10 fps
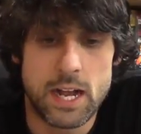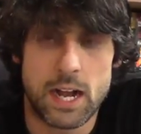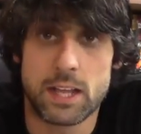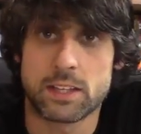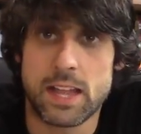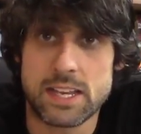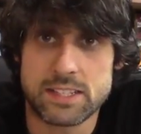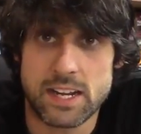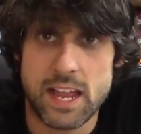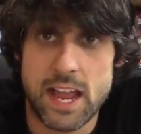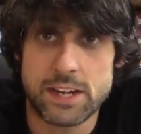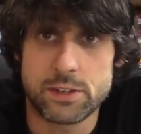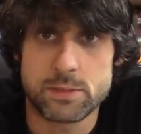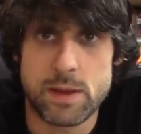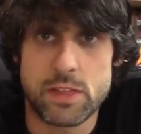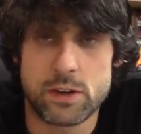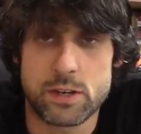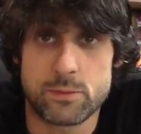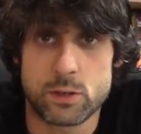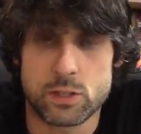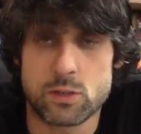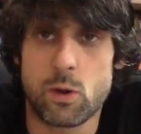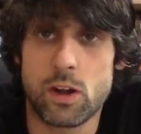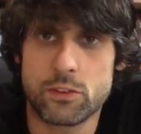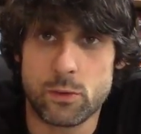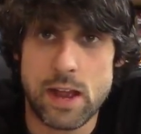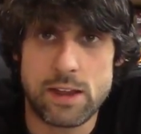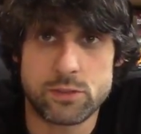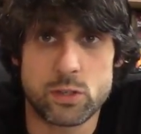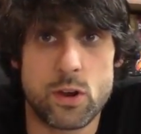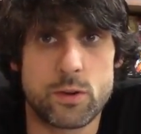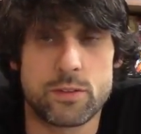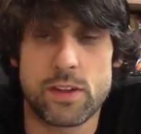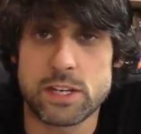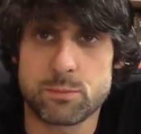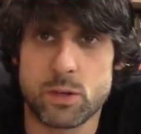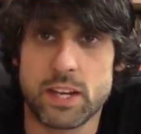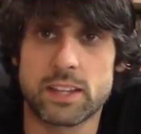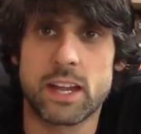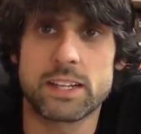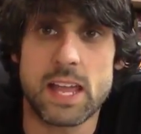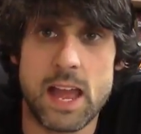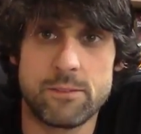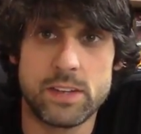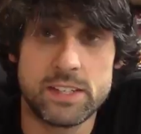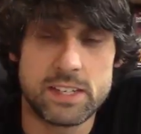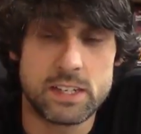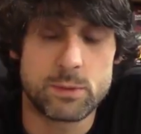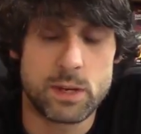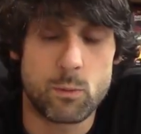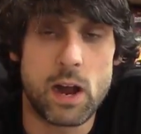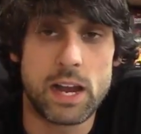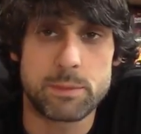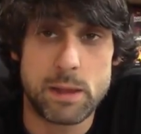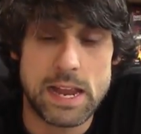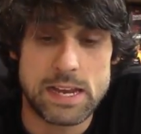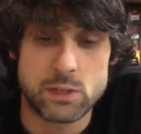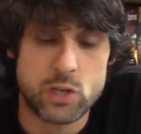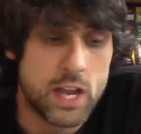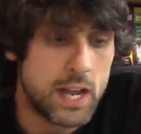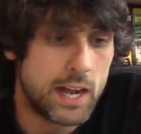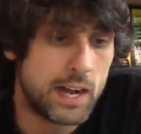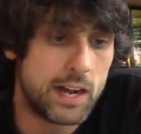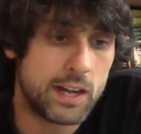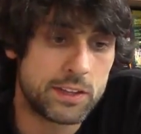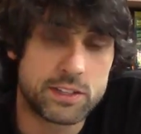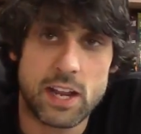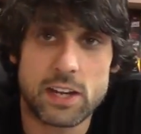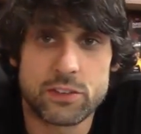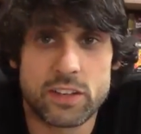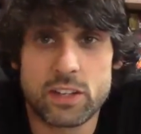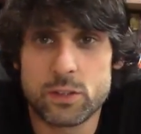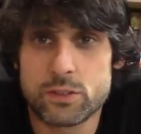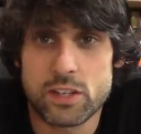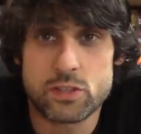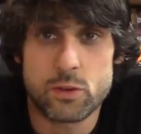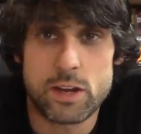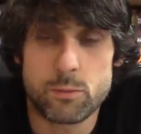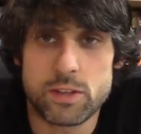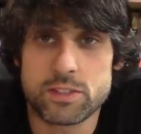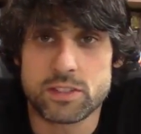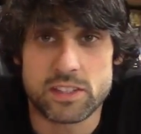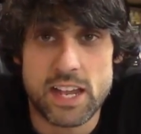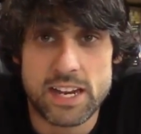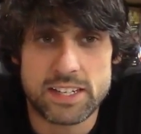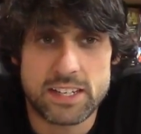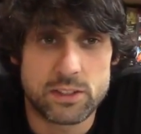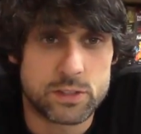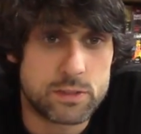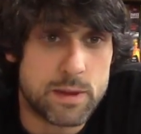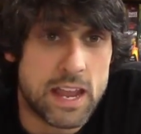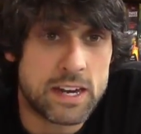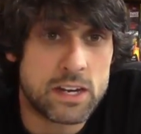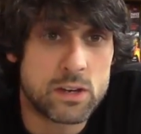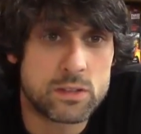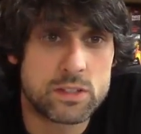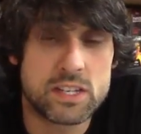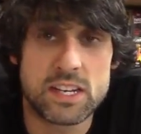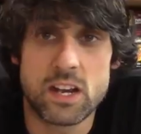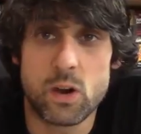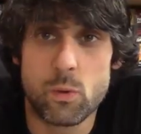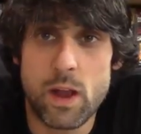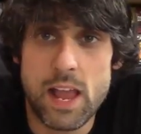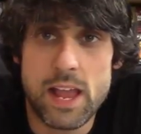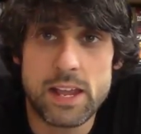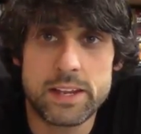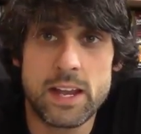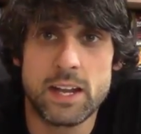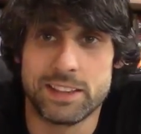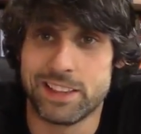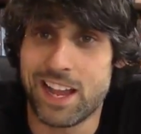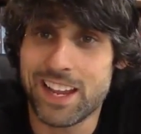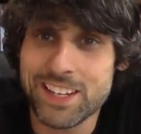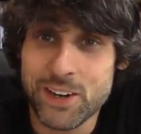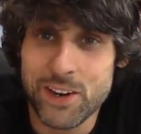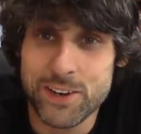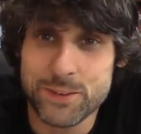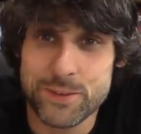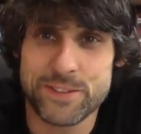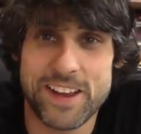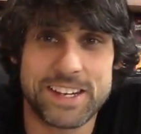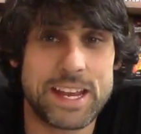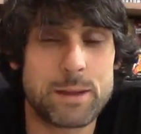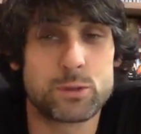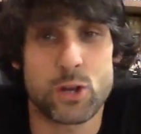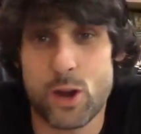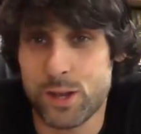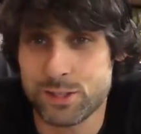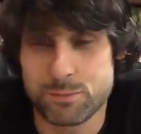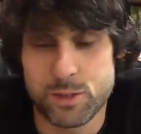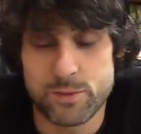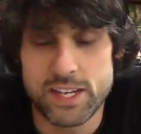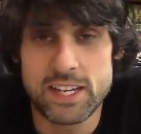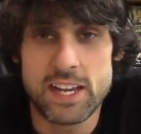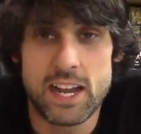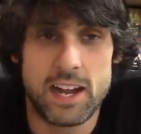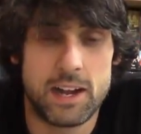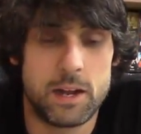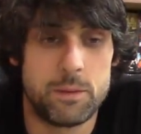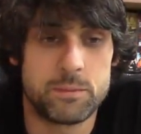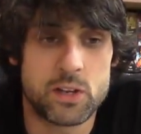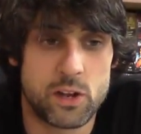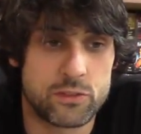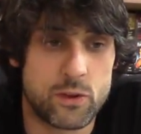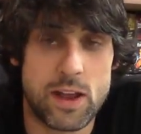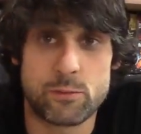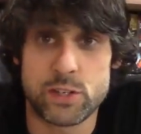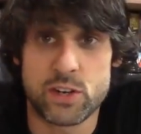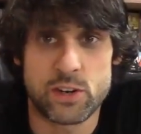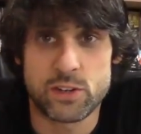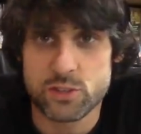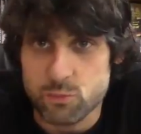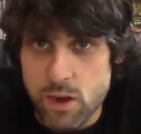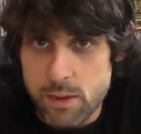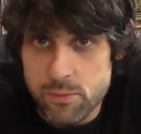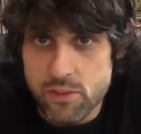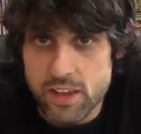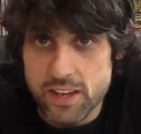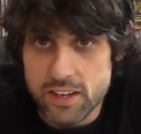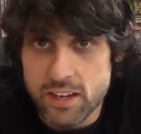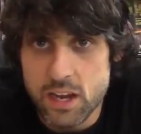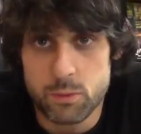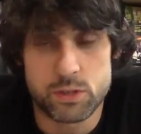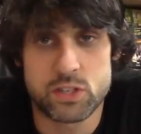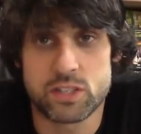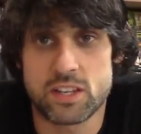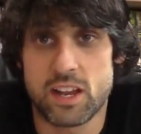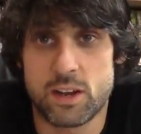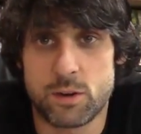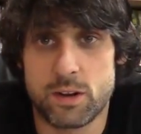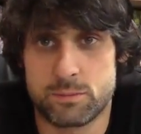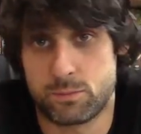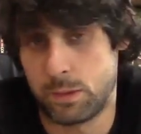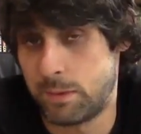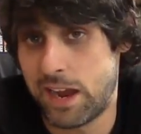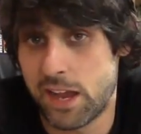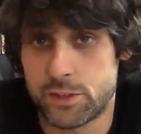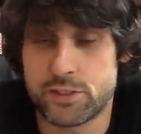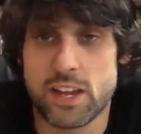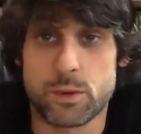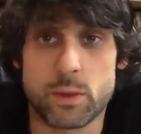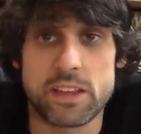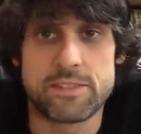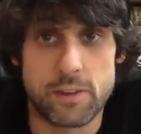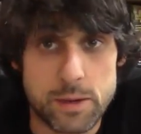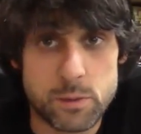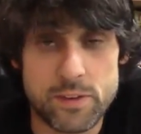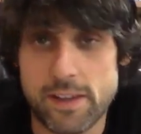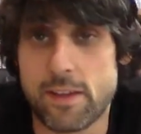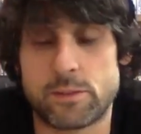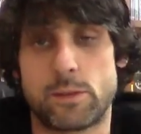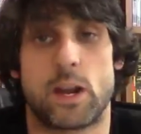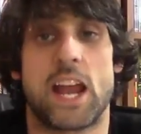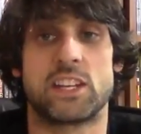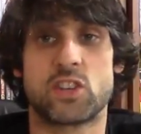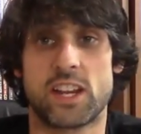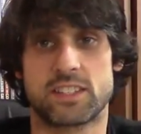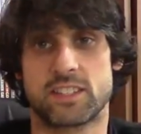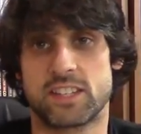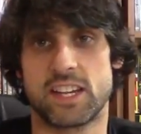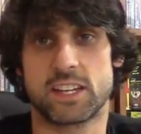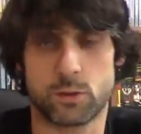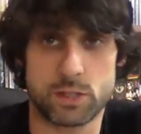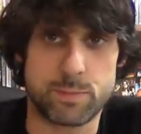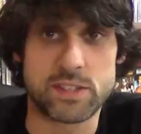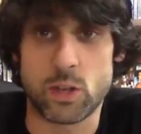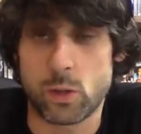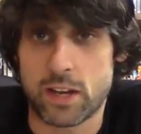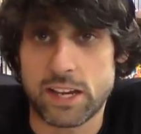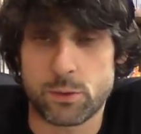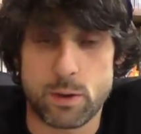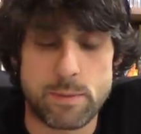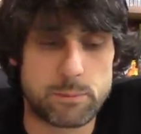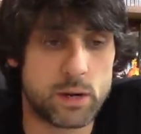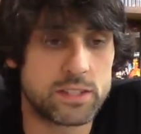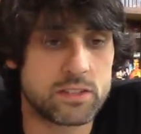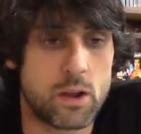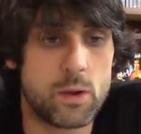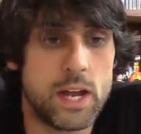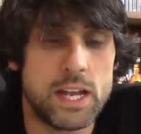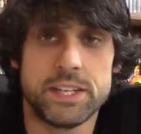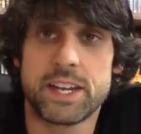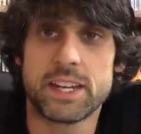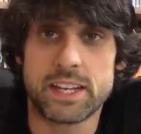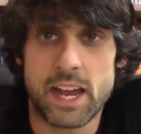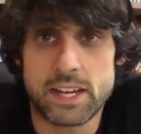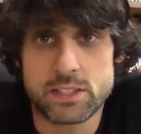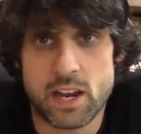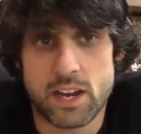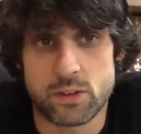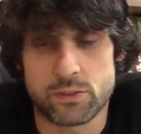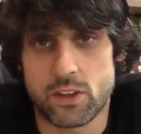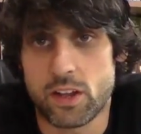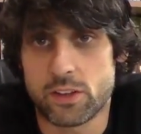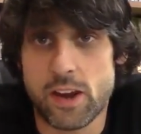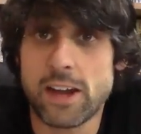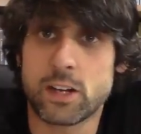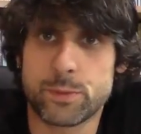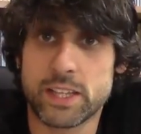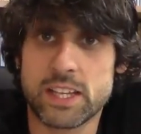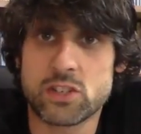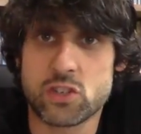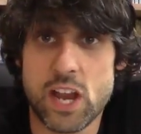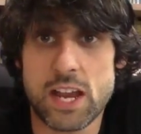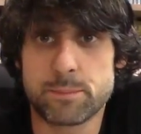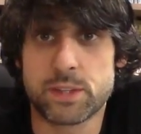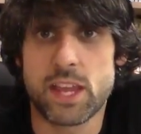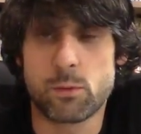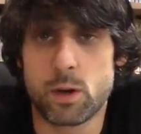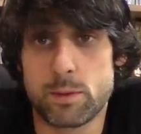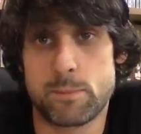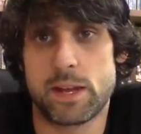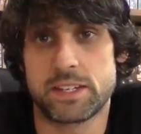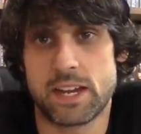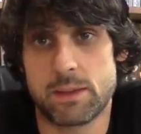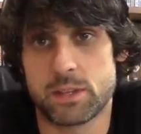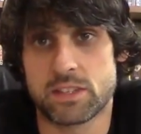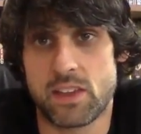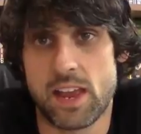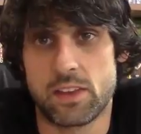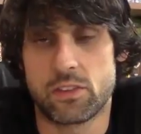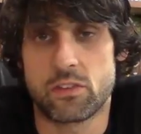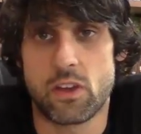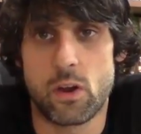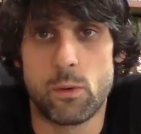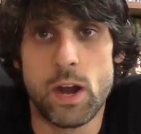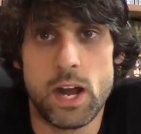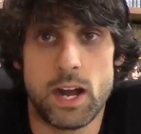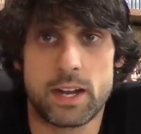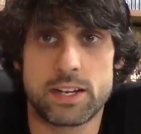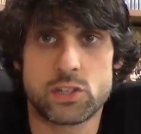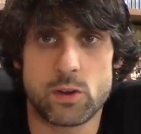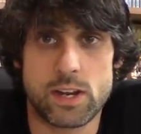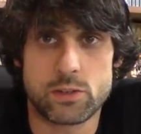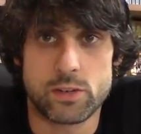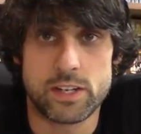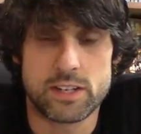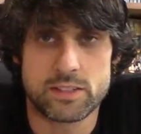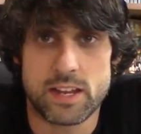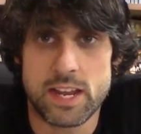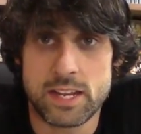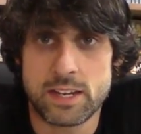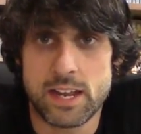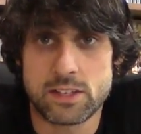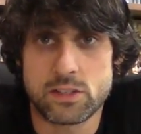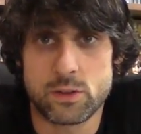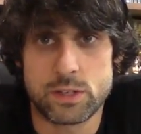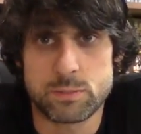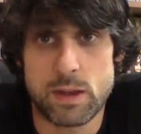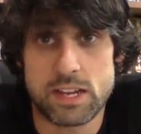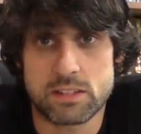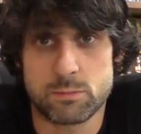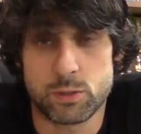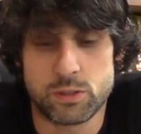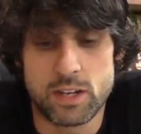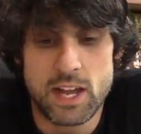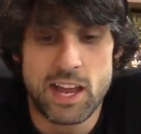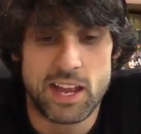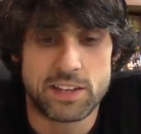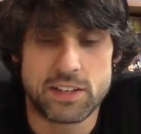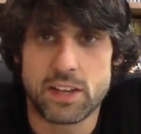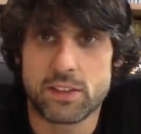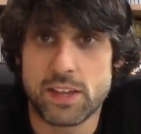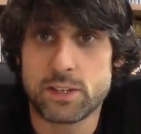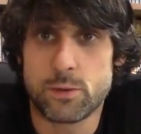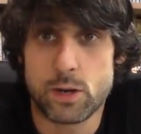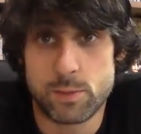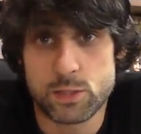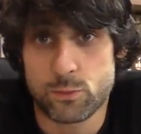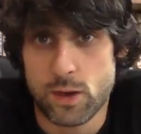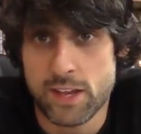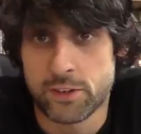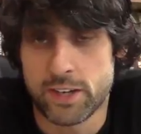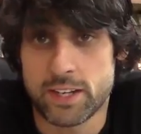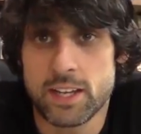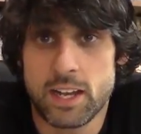Uh, the last day to enter is May 31st. You also have to go to Facebook and like the MVD Rewind page. Uh, the titles include such great ones as Attack of the Killer Tomatoes, DOA, Lionheart with Van Damme, which awesome movie. Um, you also have Return to Swamp Thing, which is, uh, from what I understand, a really fun movie. I've never had a chance to see it, or it's been so long I don't remember it. So you get nine titles. Uh, they're not all released yet, but they will be by the time this ends. So uh, get your entries in as soon as possible. And uh, thank you very much for entering.